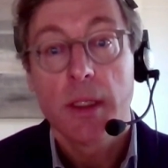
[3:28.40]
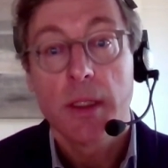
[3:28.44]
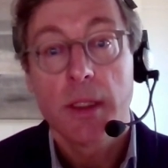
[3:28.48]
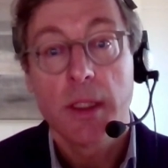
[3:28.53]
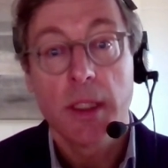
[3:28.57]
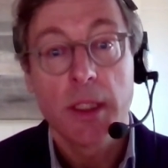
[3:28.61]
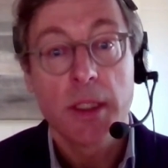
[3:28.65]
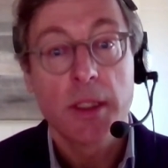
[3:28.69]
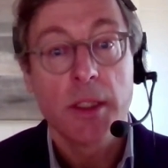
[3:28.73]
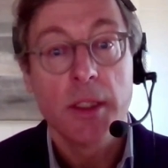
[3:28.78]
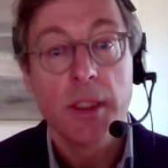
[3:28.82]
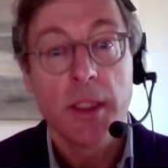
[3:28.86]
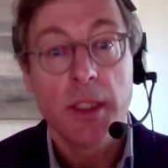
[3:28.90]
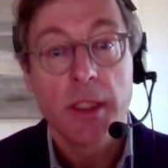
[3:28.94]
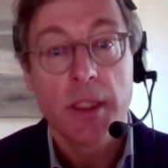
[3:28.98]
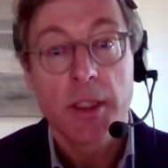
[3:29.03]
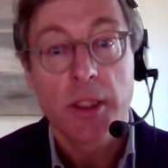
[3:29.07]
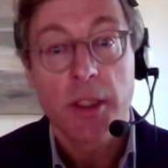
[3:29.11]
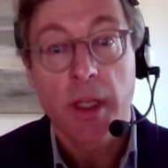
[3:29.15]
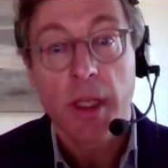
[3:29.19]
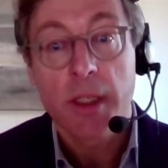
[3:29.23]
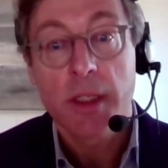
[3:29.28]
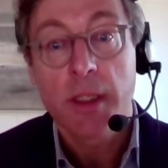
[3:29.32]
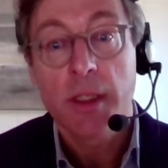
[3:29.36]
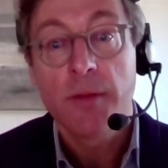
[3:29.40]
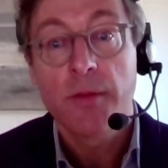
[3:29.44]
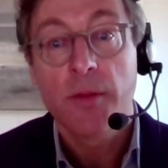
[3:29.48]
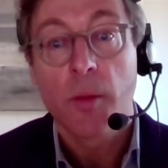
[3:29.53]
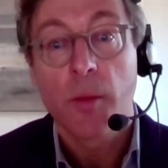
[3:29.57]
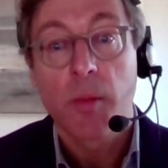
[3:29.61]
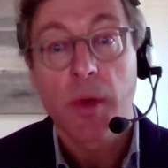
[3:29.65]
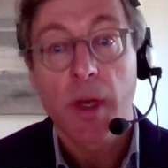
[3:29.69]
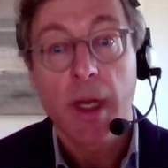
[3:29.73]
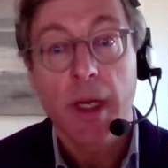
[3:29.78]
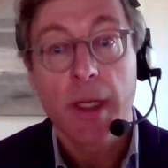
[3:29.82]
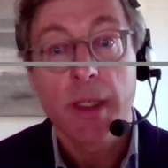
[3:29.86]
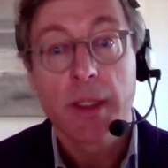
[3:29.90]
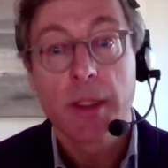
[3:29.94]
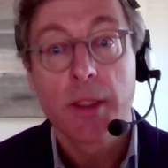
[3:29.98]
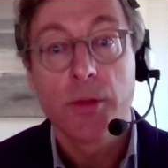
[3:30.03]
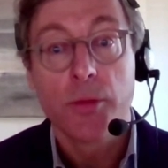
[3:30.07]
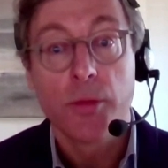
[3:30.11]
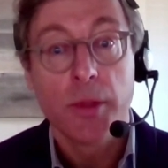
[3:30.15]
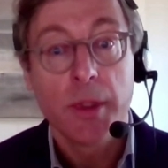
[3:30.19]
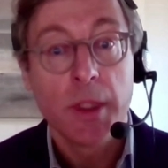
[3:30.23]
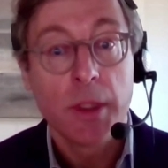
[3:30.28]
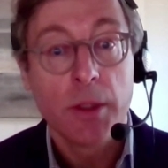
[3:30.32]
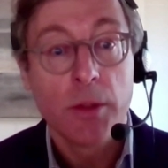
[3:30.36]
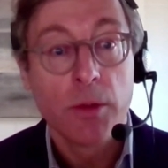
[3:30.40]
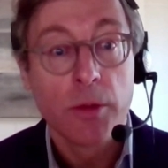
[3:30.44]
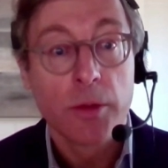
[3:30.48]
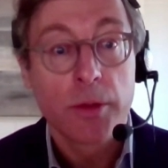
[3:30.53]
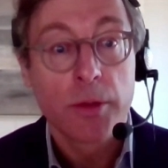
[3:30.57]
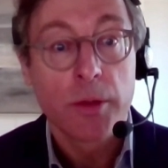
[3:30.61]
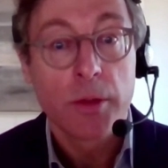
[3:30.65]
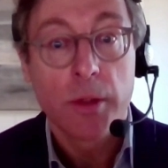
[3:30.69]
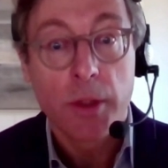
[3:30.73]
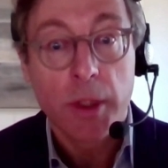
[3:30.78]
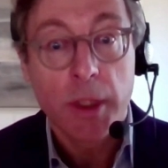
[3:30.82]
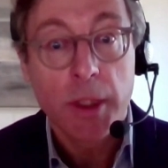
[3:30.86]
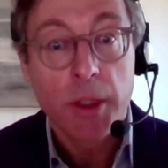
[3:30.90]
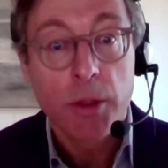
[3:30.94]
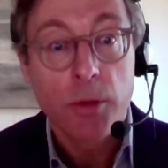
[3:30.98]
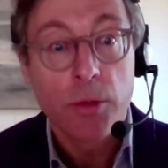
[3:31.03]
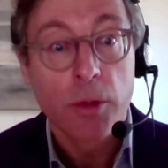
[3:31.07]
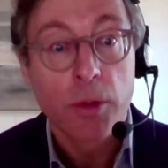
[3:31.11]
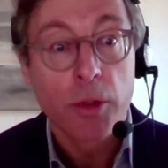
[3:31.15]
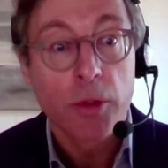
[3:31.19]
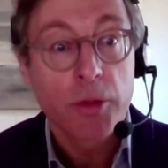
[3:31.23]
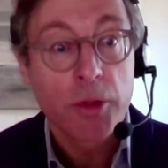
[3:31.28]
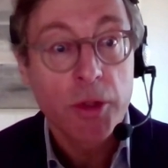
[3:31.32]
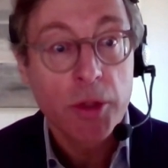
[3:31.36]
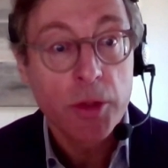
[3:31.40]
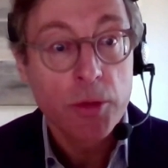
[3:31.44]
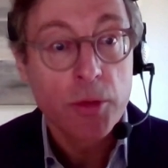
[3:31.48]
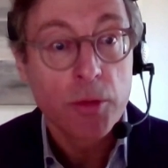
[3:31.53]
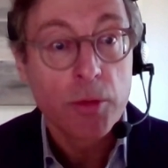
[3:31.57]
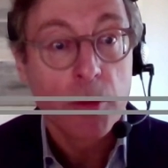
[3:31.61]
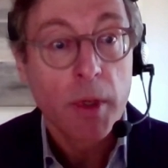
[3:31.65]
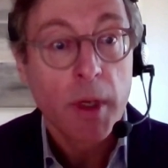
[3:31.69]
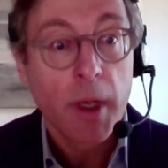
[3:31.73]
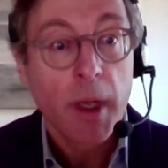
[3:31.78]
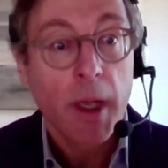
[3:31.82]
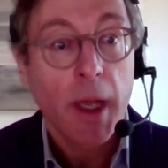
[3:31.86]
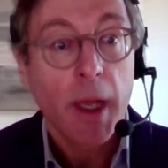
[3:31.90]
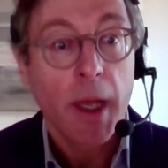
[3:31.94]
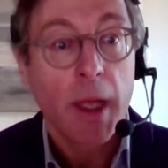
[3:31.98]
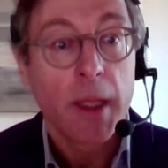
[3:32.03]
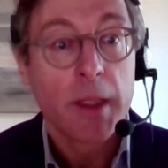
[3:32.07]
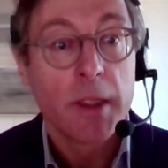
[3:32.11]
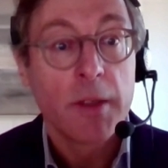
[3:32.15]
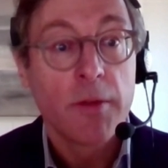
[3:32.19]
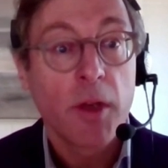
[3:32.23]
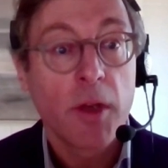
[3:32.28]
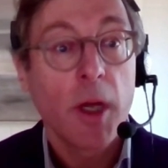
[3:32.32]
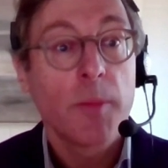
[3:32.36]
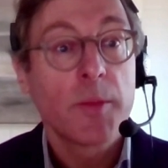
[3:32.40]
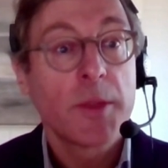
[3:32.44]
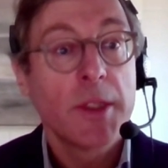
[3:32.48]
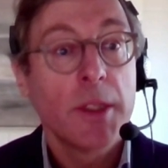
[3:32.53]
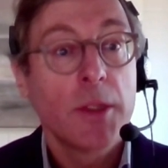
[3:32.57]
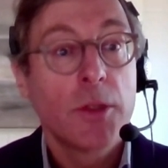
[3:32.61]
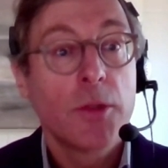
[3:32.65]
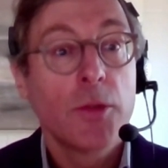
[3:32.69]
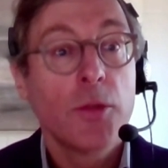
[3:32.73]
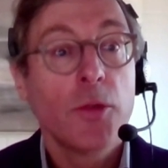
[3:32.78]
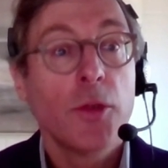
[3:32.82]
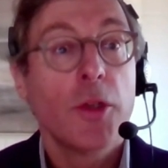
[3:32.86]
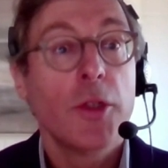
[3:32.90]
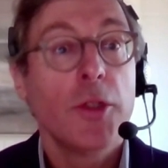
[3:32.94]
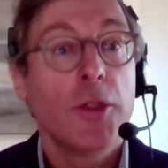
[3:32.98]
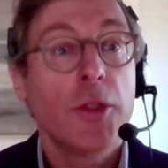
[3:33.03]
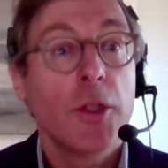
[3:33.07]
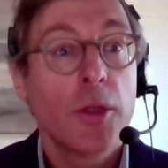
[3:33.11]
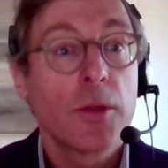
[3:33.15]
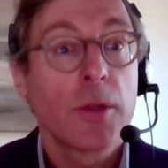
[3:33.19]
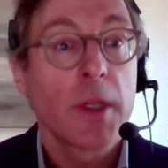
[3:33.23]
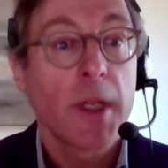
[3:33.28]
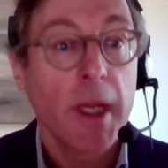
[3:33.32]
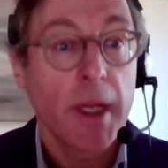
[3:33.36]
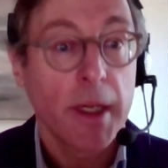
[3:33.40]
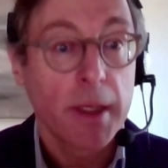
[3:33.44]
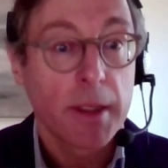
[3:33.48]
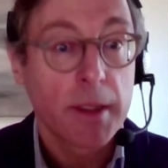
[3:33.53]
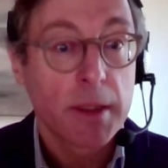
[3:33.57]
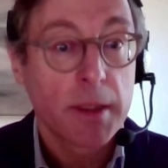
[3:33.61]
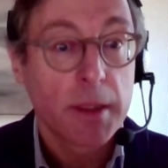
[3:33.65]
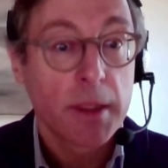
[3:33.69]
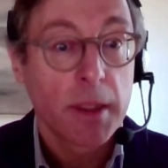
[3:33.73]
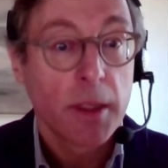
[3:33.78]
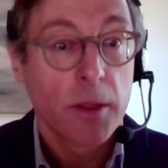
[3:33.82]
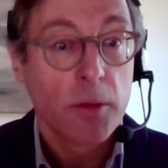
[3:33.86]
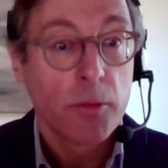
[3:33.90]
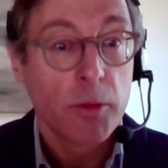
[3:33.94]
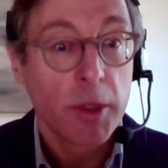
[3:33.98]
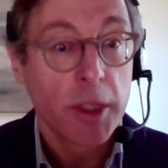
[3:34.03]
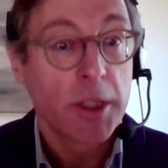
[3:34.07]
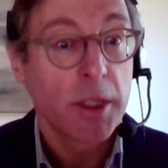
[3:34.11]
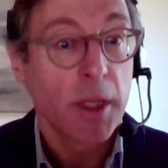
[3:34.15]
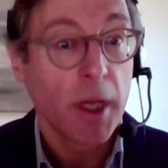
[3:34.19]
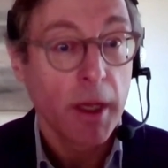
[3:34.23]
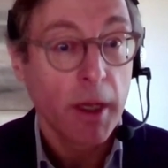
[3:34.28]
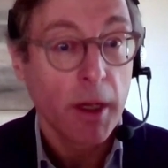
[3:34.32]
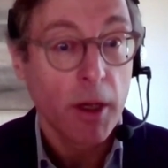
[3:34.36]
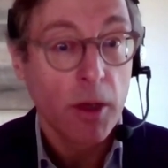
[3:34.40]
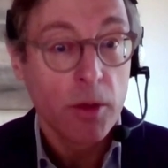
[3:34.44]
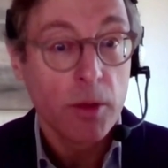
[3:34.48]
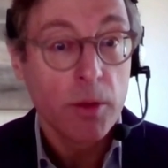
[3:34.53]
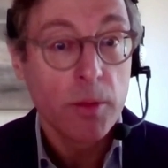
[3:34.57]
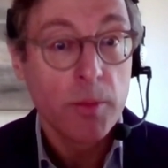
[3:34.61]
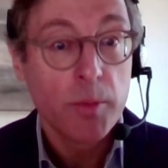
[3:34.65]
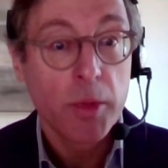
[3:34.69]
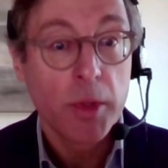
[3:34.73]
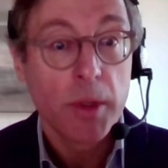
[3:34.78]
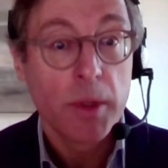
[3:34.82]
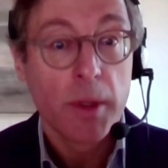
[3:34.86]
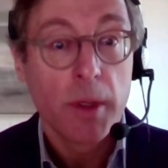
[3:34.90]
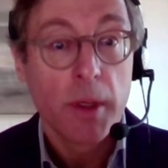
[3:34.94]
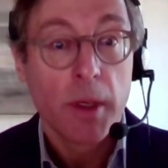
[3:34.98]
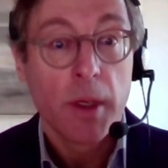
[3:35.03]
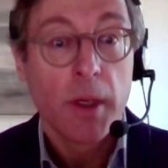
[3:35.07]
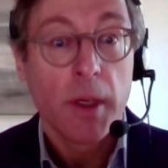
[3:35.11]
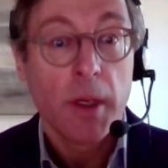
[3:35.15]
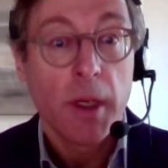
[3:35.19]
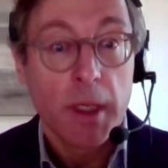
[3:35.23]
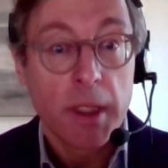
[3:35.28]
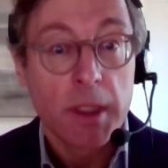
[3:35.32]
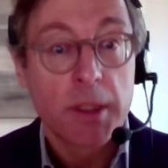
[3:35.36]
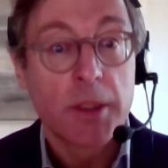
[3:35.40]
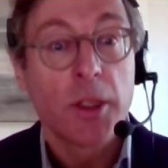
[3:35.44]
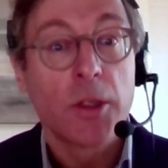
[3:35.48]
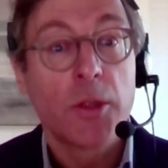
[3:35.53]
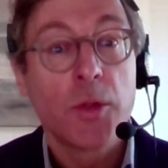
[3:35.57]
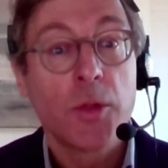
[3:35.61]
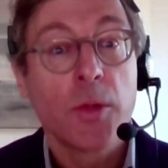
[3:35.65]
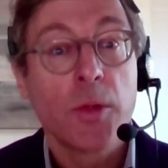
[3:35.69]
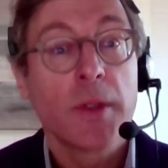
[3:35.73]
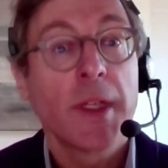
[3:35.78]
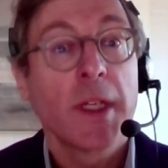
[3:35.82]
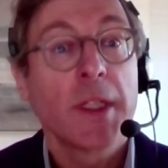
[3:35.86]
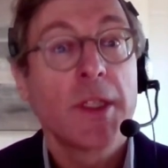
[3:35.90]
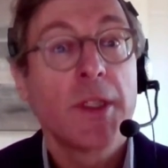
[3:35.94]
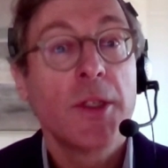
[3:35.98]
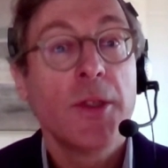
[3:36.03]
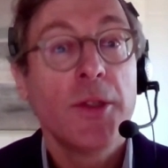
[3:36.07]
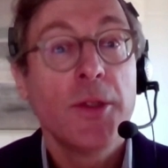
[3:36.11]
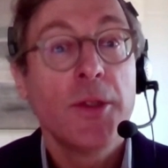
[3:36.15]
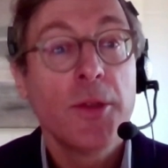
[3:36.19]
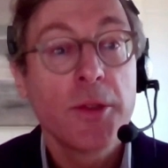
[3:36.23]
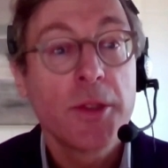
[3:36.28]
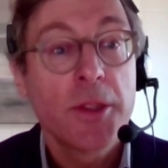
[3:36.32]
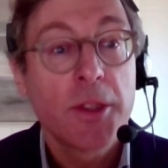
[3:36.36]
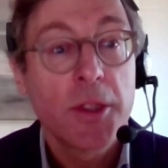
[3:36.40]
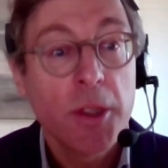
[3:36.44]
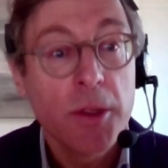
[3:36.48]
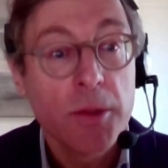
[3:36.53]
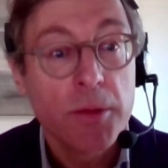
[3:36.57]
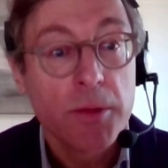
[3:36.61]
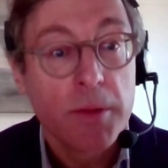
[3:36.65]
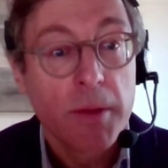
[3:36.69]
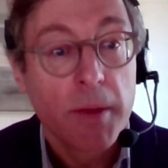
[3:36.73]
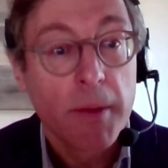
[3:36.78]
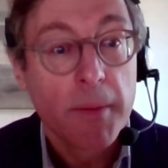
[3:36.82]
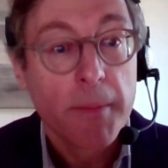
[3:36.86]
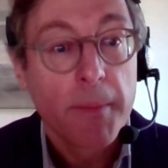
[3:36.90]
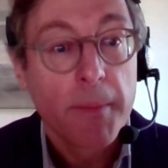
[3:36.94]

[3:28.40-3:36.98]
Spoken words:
This initiative applied to EU law too and developed into EURLEX, which I hope is a tool that you use too.